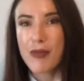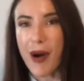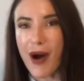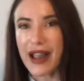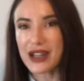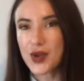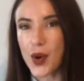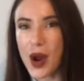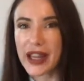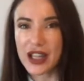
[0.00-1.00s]
by
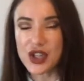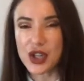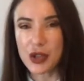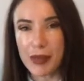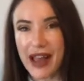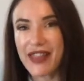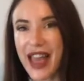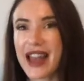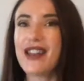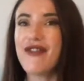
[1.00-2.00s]
trying a dupe and
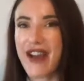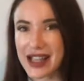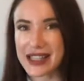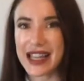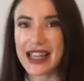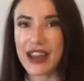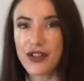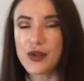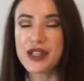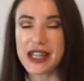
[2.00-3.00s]
then investing
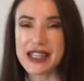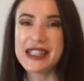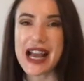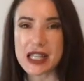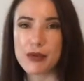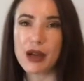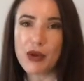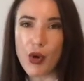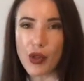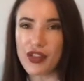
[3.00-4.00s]
if you did desperately
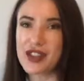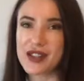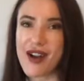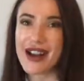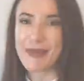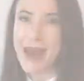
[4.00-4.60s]
want the designer